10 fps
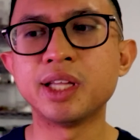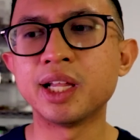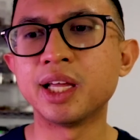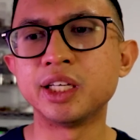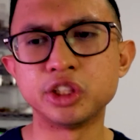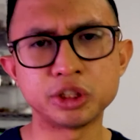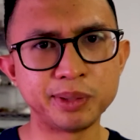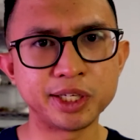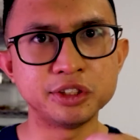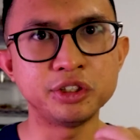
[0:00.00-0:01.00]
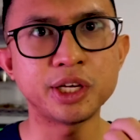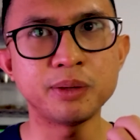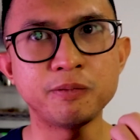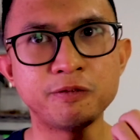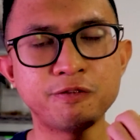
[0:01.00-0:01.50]
that like just because you
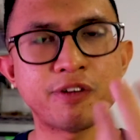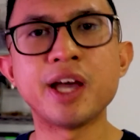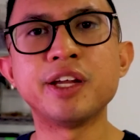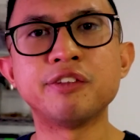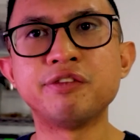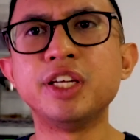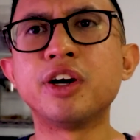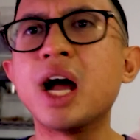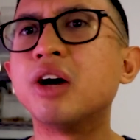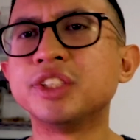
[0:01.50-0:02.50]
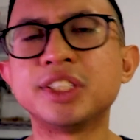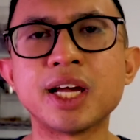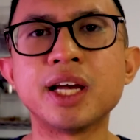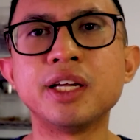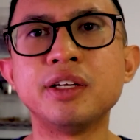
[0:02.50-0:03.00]
can find a feeder
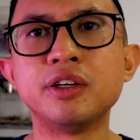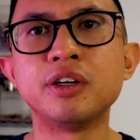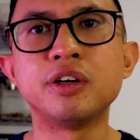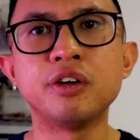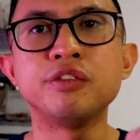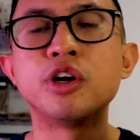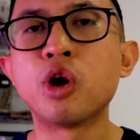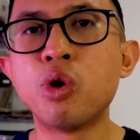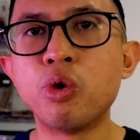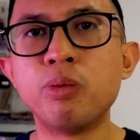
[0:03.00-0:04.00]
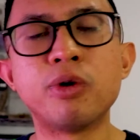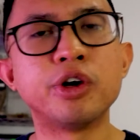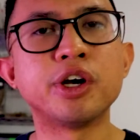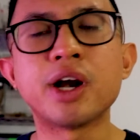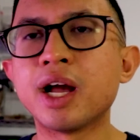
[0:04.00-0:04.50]
outside of your home or
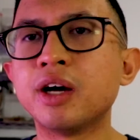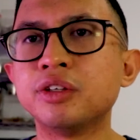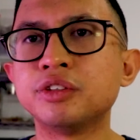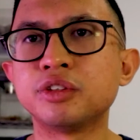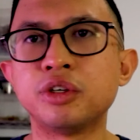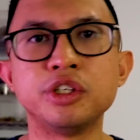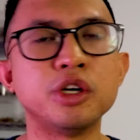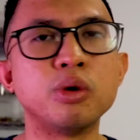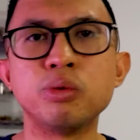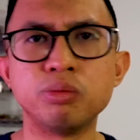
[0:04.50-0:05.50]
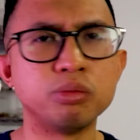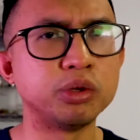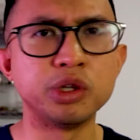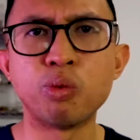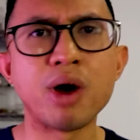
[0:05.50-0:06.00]
your house or, you know,
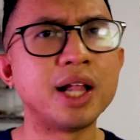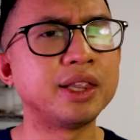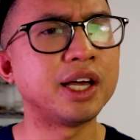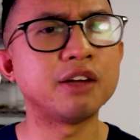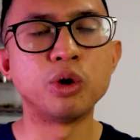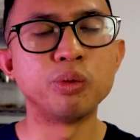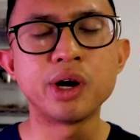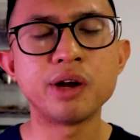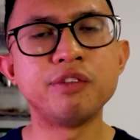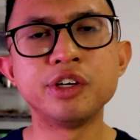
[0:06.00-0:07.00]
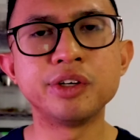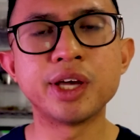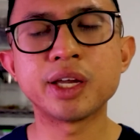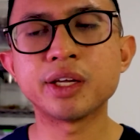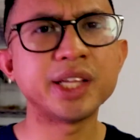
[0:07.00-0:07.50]
in the wildlife or wherever you
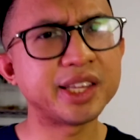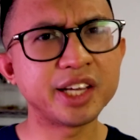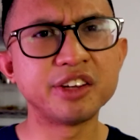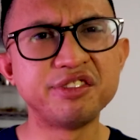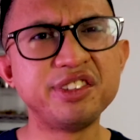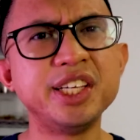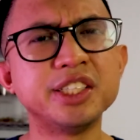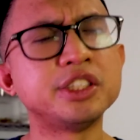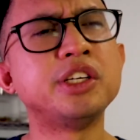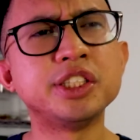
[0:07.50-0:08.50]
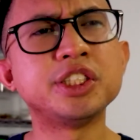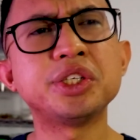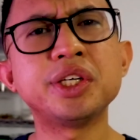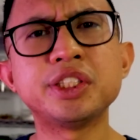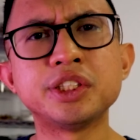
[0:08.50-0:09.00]
get it, that they could feed it to their
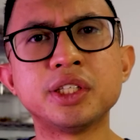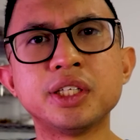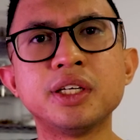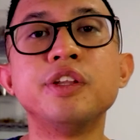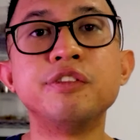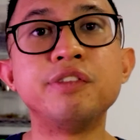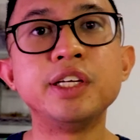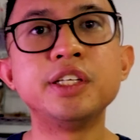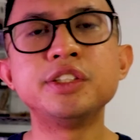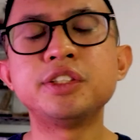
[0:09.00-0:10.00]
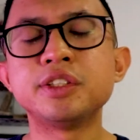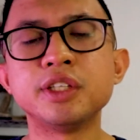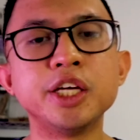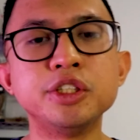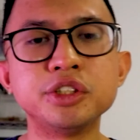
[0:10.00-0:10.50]
tarantula. The feeders
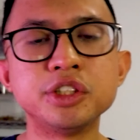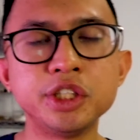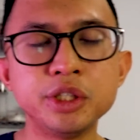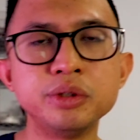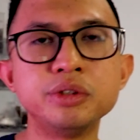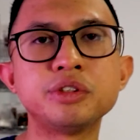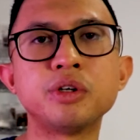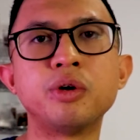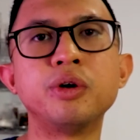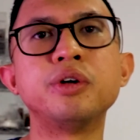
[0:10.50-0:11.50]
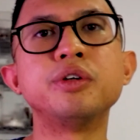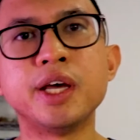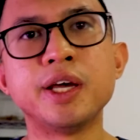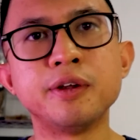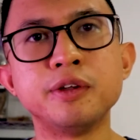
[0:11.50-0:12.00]
I usually use, or
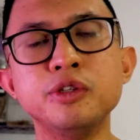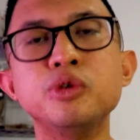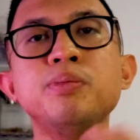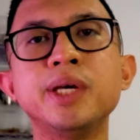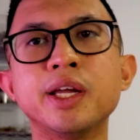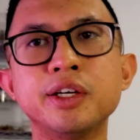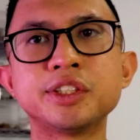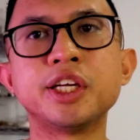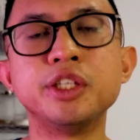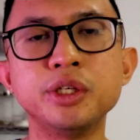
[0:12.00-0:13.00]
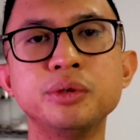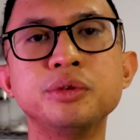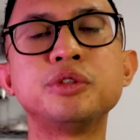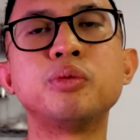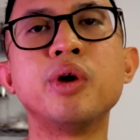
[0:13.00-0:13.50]
that new beginners can
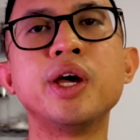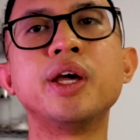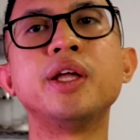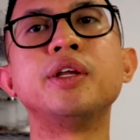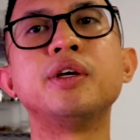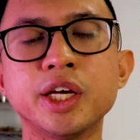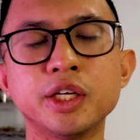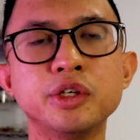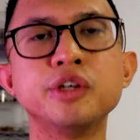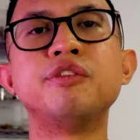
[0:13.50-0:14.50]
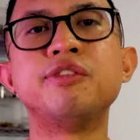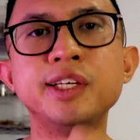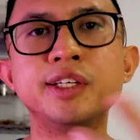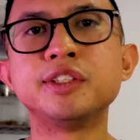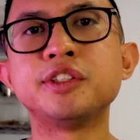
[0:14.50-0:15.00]
use when like good
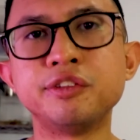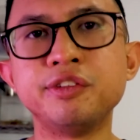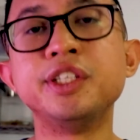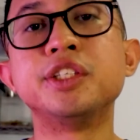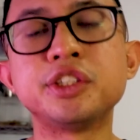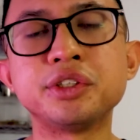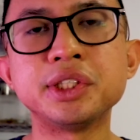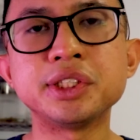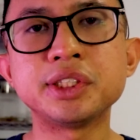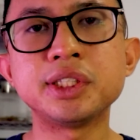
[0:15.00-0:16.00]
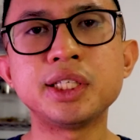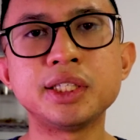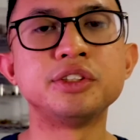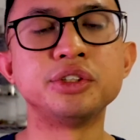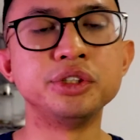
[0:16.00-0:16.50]
feeders to feed your tarantula.
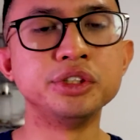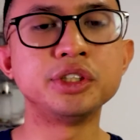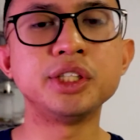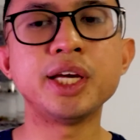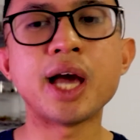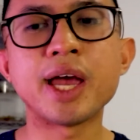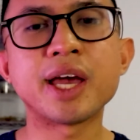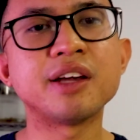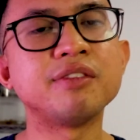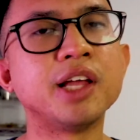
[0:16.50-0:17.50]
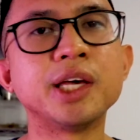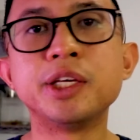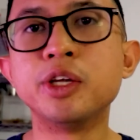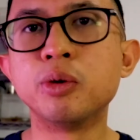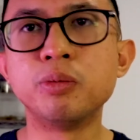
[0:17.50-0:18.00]
So usually I have like,
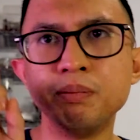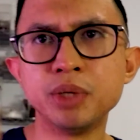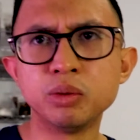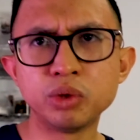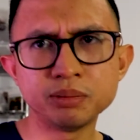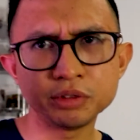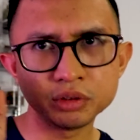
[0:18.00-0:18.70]
you know, mealworms,